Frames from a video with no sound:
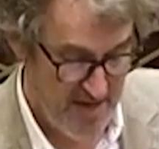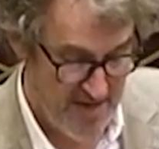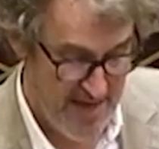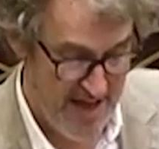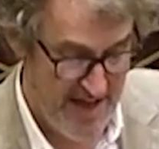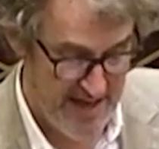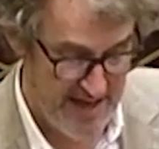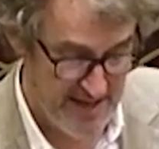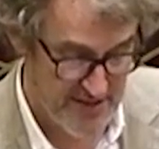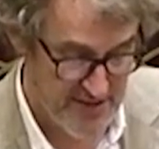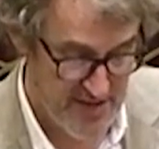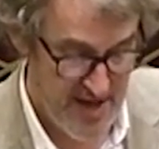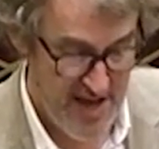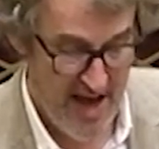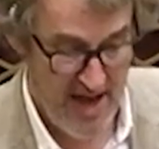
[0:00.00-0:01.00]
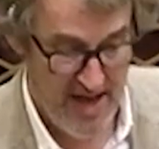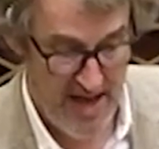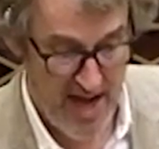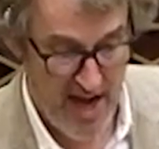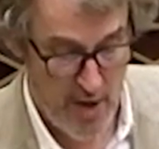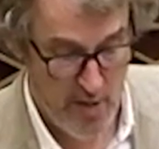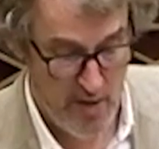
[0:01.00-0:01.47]
That is, an
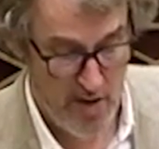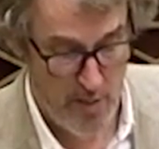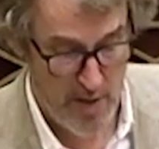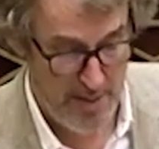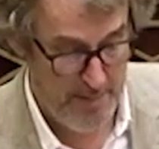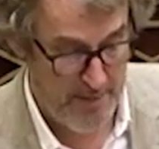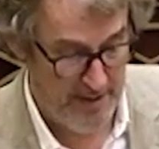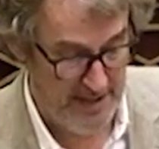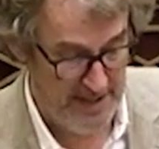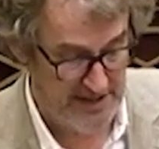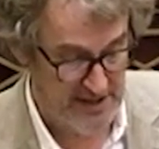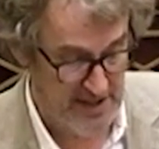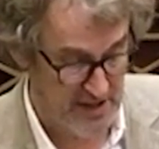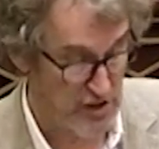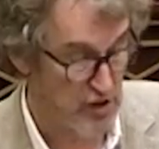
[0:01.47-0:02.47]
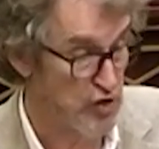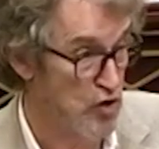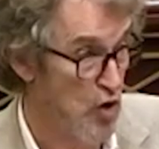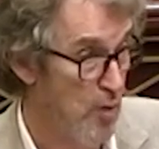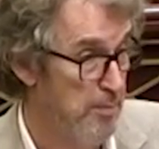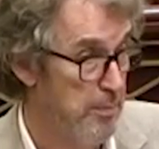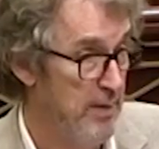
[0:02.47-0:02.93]
area where police can
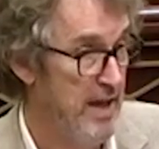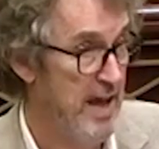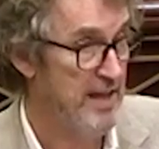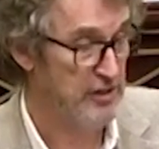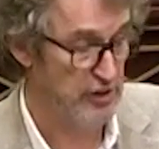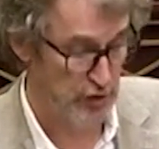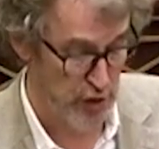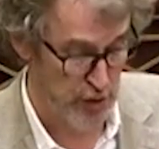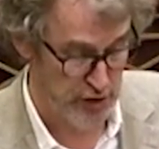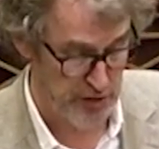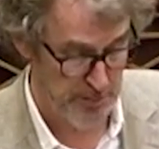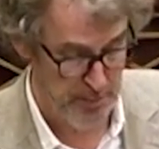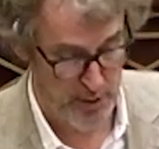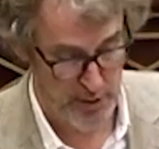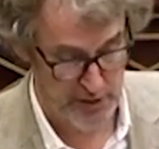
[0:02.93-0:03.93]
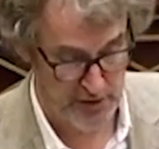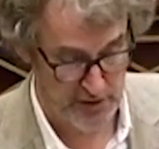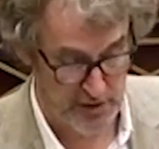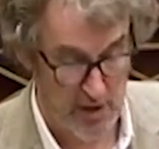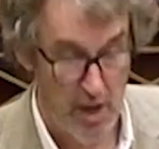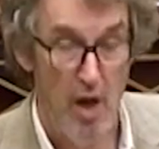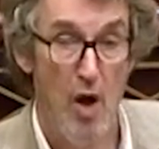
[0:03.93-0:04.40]
stop and search a
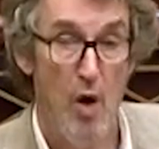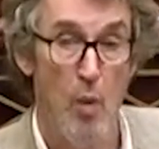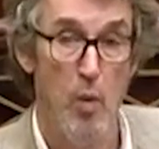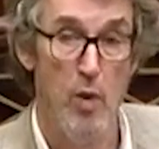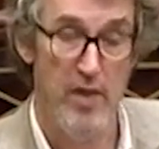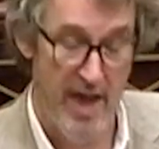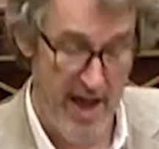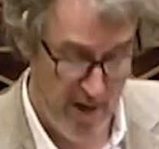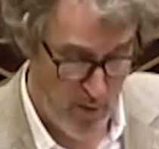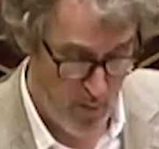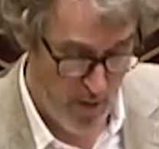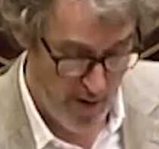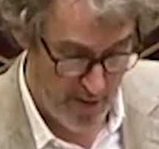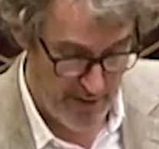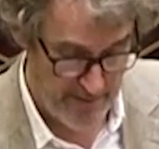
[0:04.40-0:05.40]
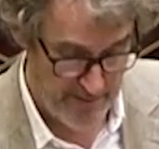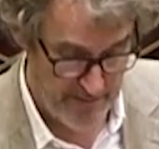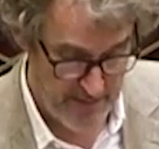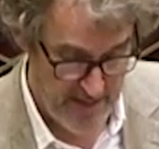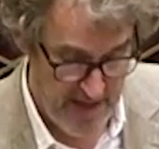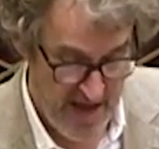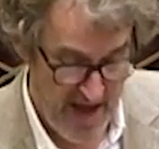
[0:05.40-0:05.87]
person without a warrant
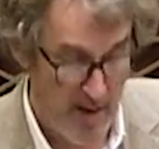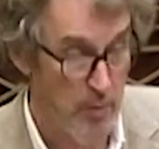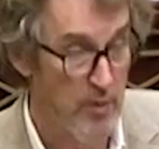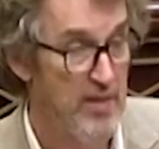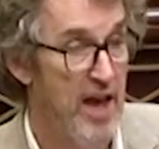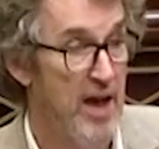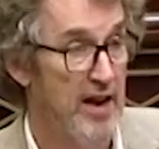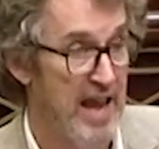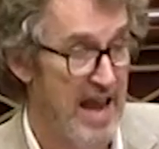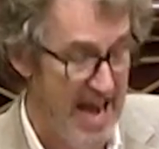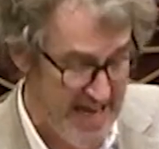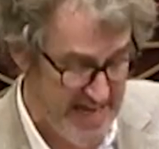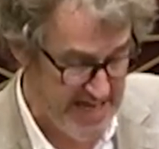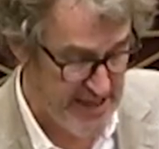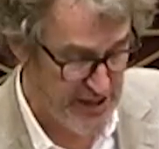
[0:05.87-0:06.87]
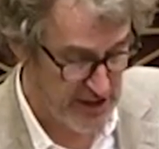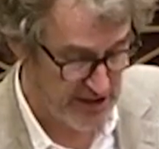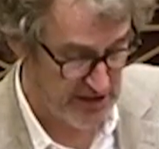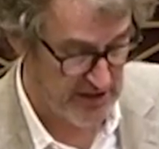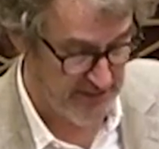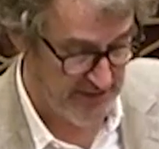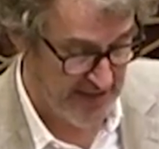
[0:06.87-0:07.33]
and without any
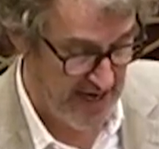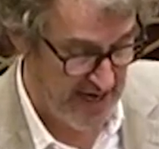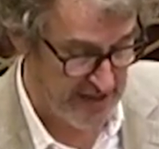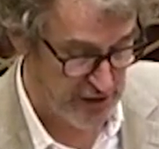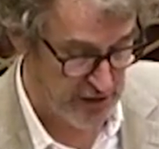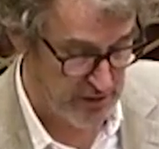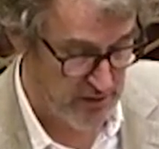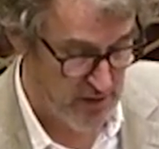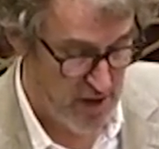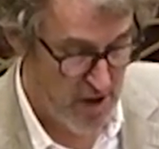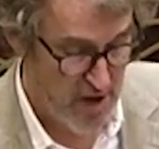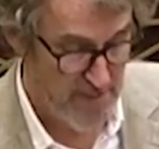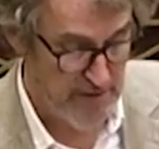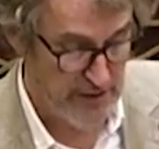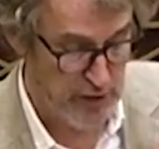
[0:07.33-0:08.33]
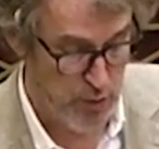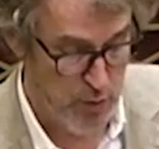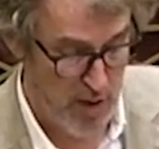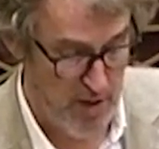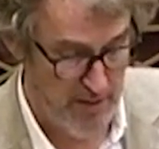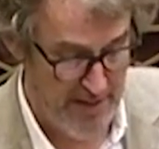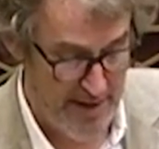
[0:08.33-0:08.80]
justification for
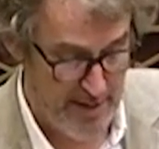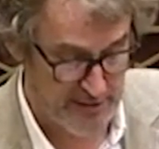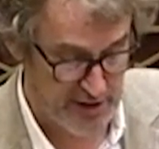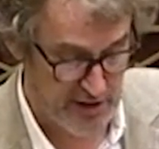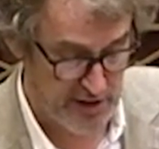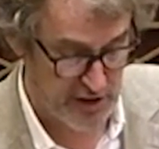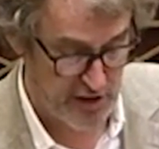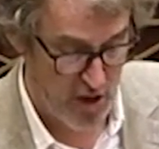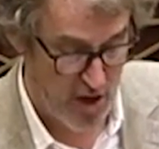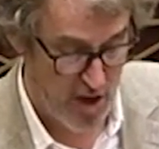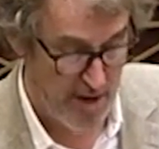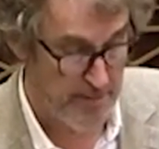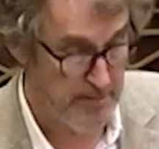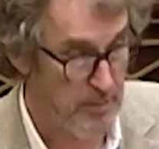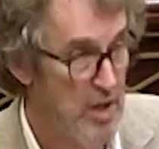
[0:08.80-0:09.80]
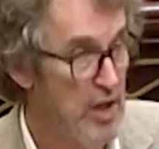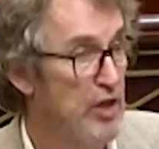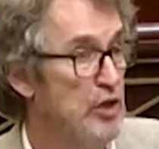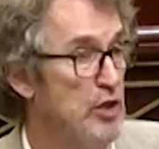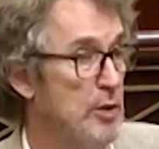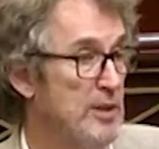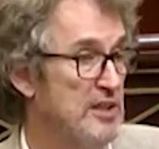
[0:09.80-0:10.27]
12 hours at a time
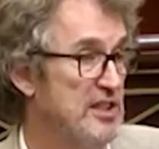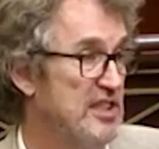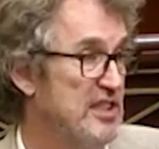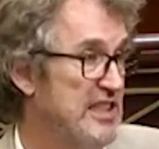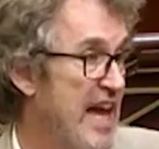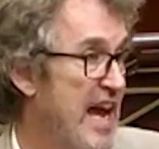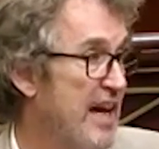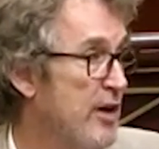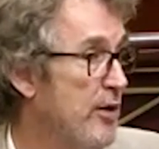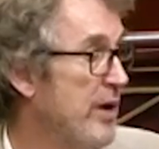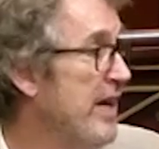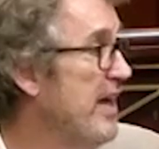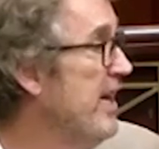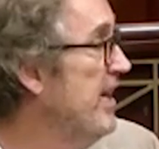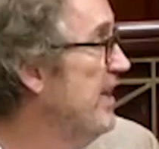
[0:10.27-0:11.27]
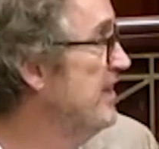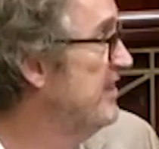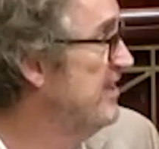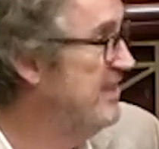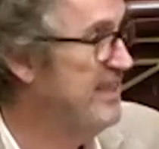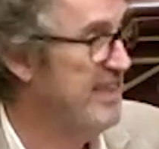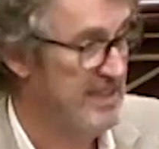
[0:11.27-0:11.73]
to a staggering
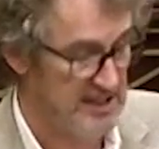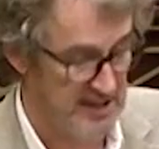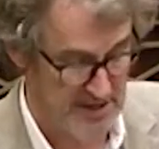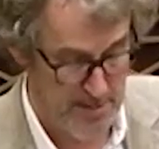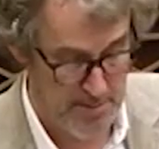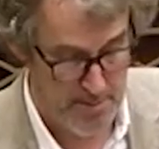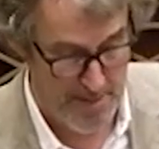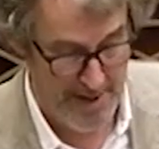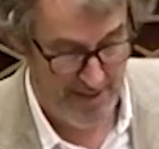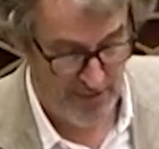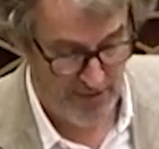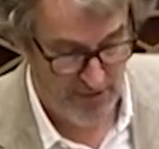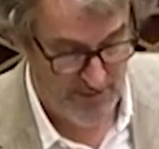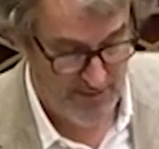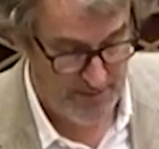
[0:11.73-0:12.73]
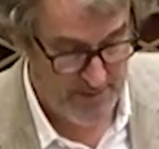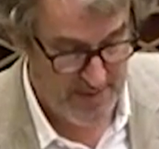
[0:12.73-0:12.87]
6 months.